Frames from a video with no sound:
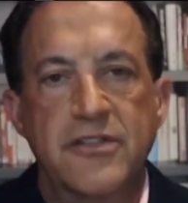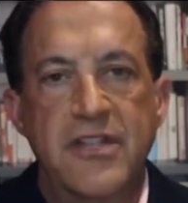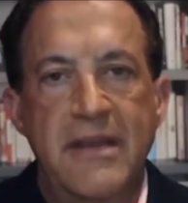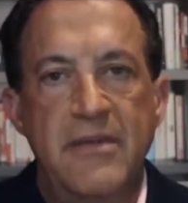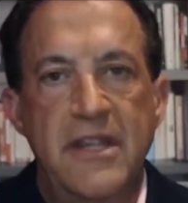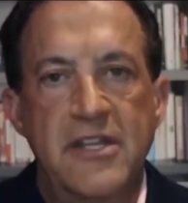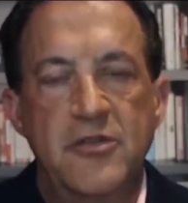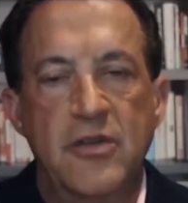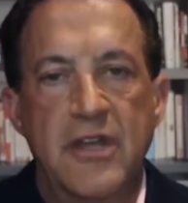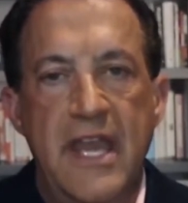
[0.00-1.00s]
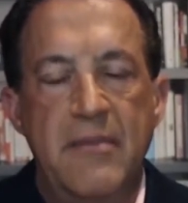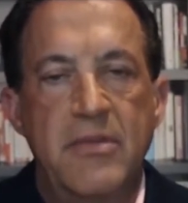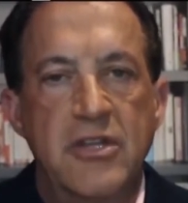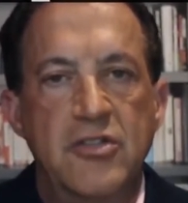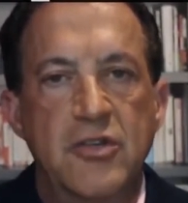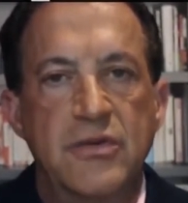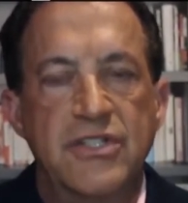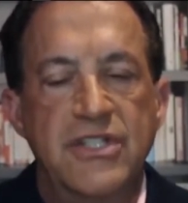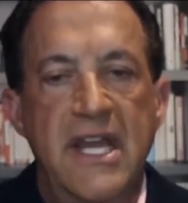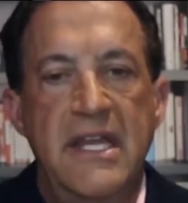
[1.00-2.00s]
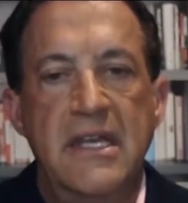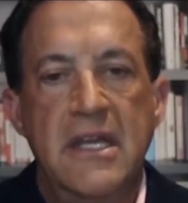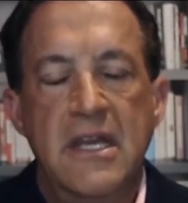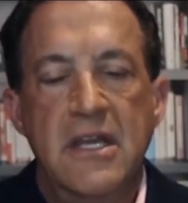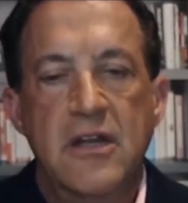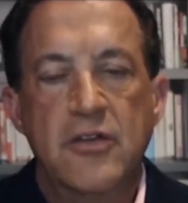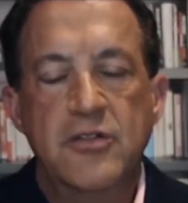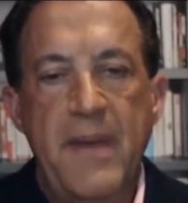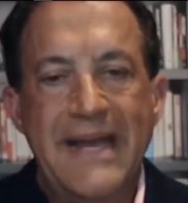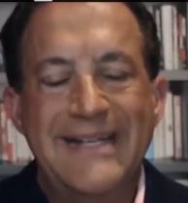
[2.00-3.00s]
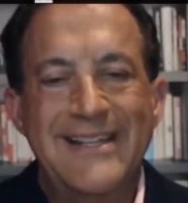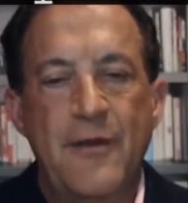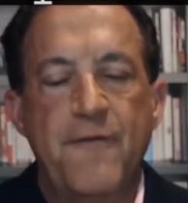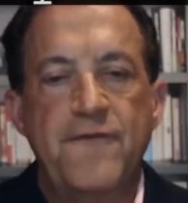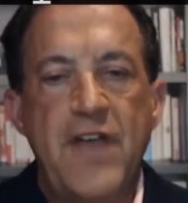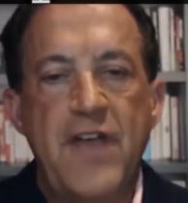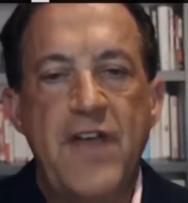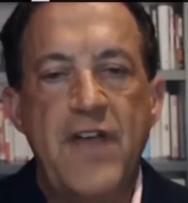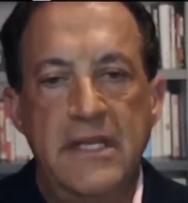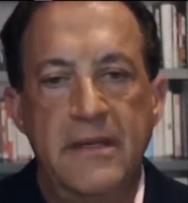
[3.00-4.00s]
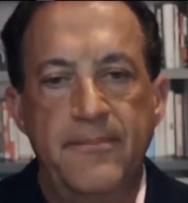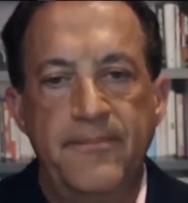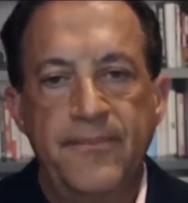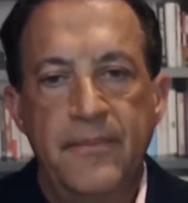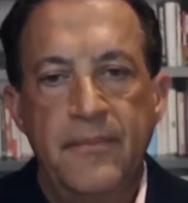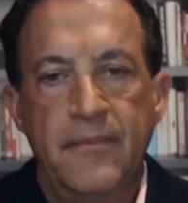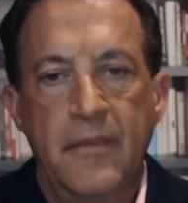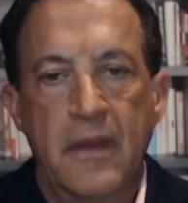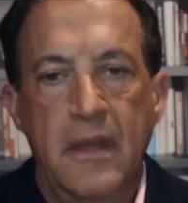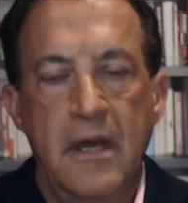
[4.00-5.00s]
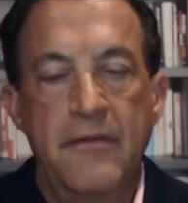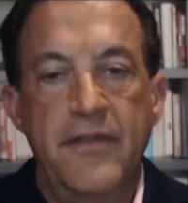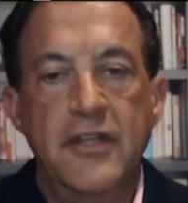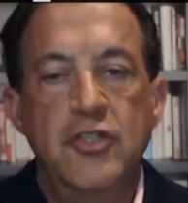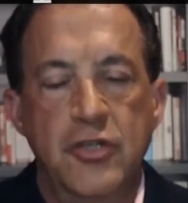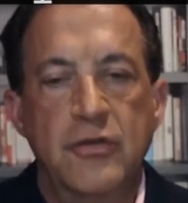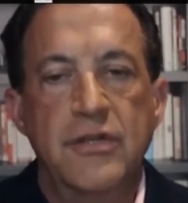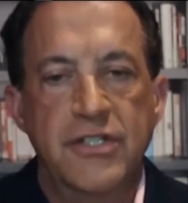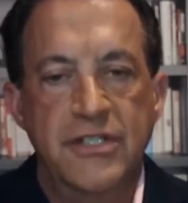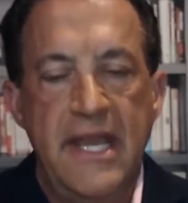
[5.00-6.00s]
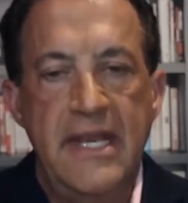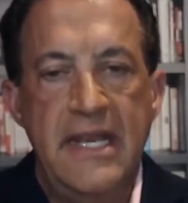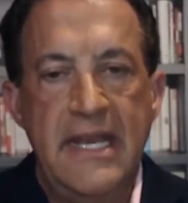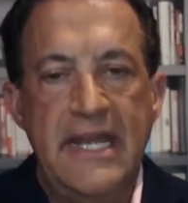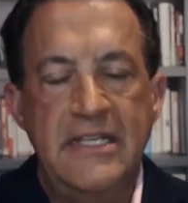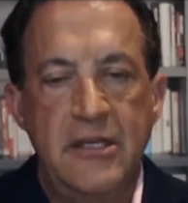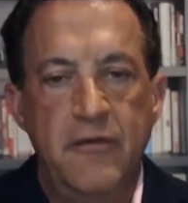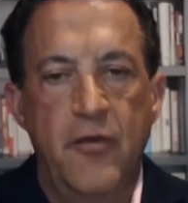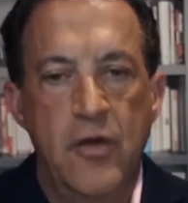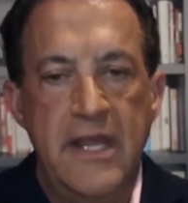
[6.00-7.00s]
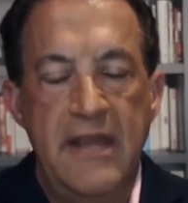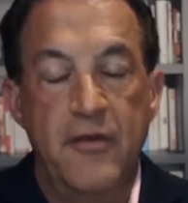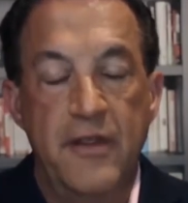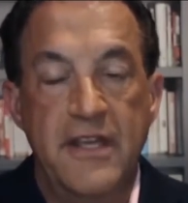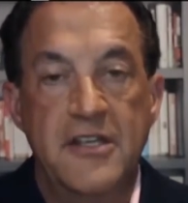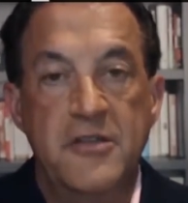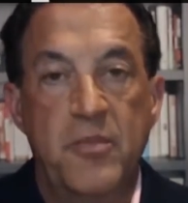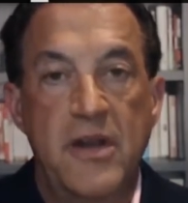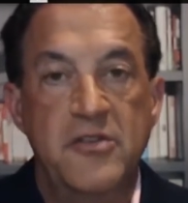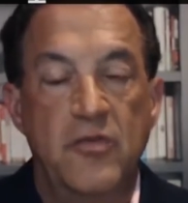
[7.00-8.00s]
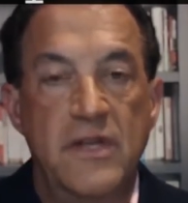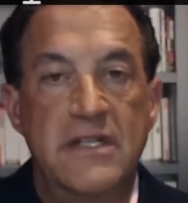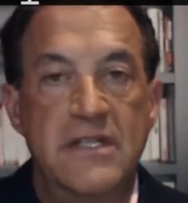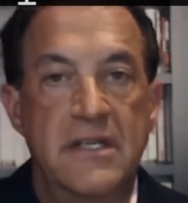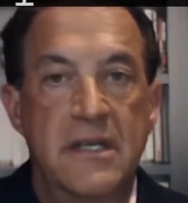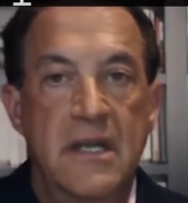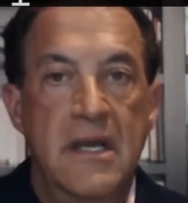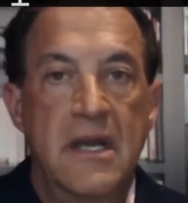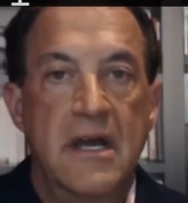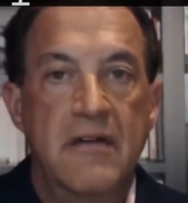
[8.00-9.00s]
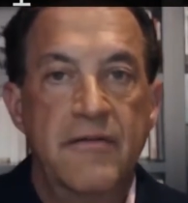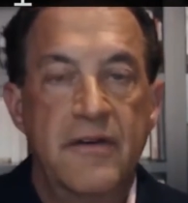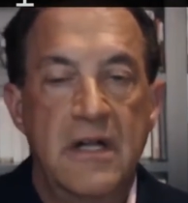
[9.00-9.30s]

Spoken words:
statement that Israel can't be a Jewish state goes back to the founding of the Jewish state in 1948 for the express reason of